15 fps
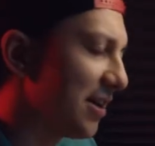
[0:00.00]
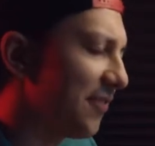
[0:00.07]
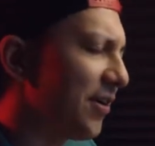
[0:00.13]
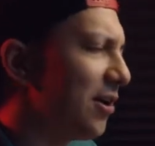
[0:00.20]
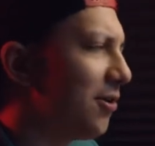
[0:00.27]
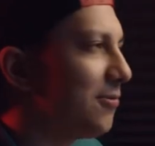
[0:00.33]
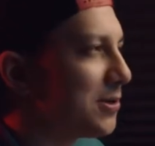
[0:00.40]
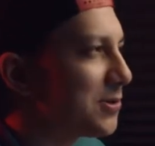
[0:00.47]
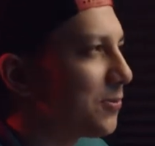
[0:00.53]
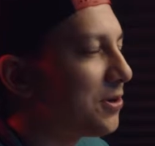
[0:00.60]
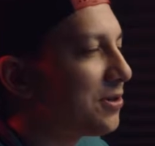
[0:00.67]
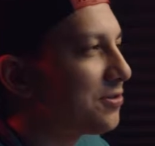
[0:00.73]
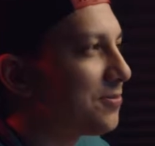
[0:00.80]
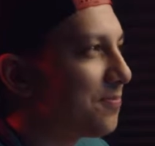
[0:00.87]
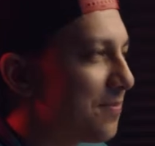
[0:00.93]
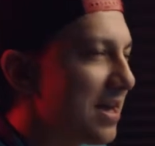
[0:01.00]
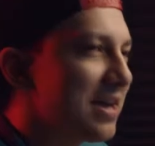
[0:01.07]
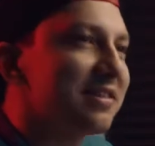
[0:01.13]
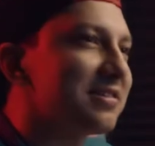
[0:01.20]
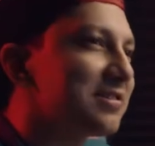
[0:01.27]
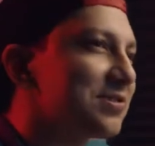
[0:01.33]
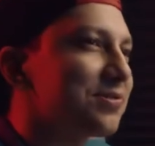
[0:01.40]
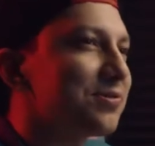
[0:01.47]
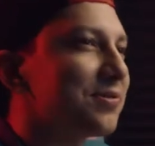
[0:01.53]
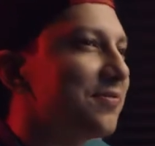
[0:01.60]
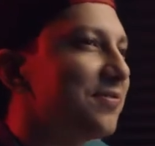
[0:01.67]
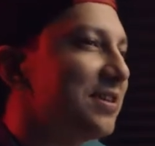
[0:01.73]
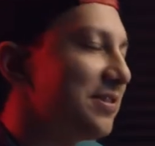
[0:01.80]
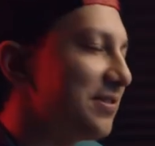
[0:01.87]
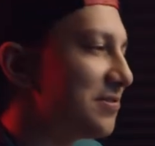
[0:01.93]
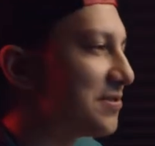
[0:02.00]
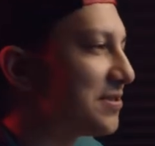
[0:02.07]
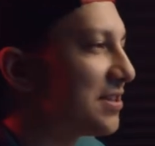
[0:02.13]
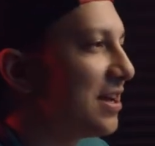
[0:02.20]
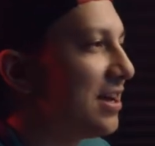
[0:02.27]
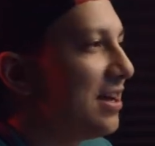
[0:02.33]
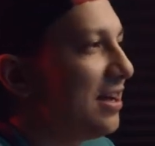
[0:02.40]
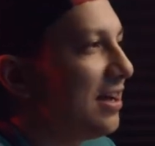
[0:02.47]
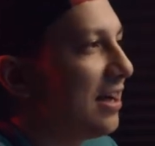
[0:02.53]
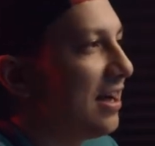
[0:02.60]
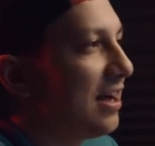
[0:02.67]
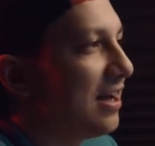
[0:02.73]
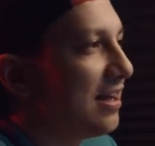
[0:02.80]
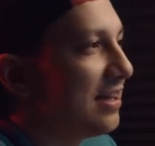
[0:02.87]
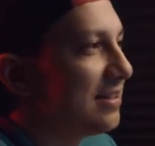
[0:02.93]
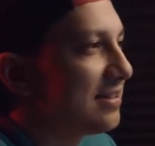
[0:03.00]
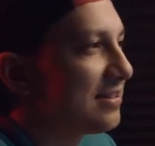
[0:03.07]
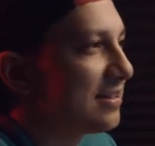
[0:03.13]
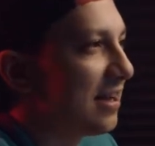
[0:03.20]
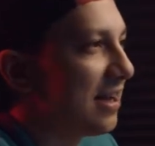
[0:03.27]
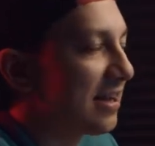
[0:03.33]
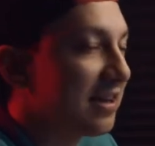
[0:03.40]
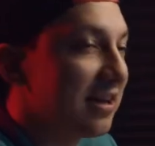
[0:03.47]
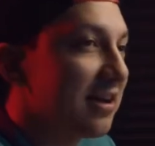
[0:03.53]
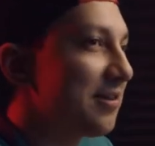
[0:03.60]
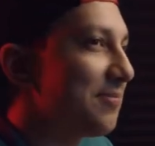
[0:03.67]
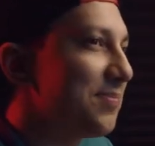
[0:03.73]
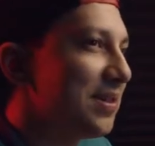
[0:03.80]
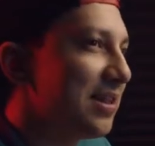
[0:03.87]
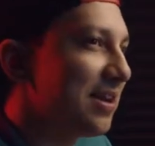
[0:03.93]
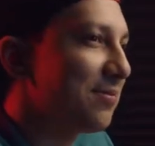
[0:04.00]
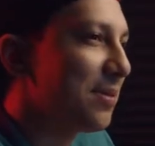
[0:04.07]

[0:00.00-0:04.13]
I always wanted to make this sort of videos, and I cannot believe